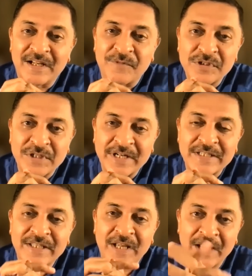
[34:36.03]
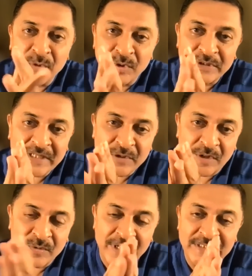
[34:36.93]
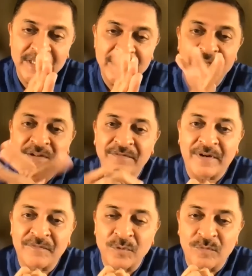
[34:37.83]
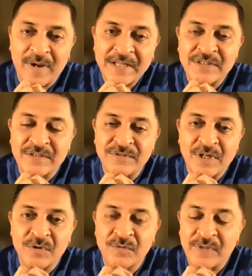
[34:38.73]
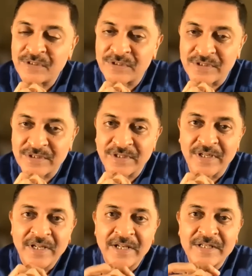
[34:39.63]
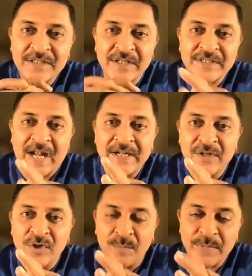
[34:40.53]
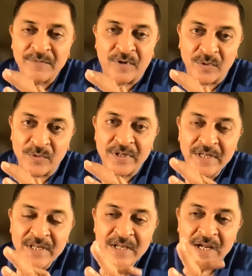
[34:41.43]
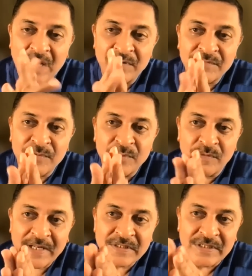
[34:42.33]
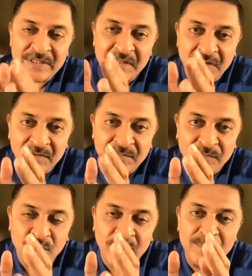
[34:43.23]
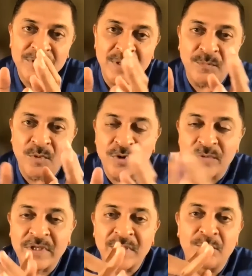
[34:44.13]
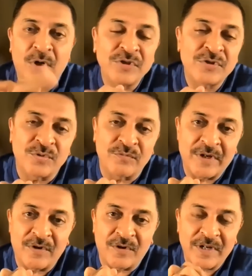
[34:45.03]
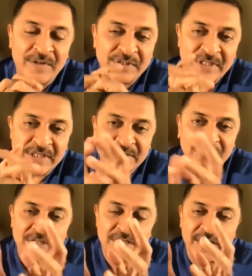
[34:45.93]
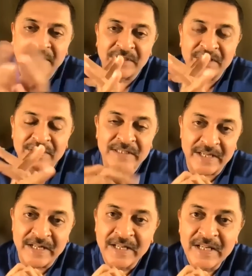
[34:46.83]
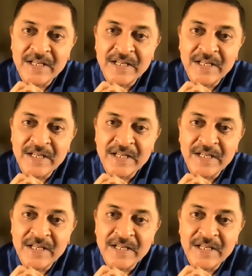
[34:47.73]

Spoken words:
for studies, I know that you have to take the flu vaccine without questions. It's a standard norm being followed. Our flu vaccine, our flu comes up more during the monsoon when everything is dirty and things are there.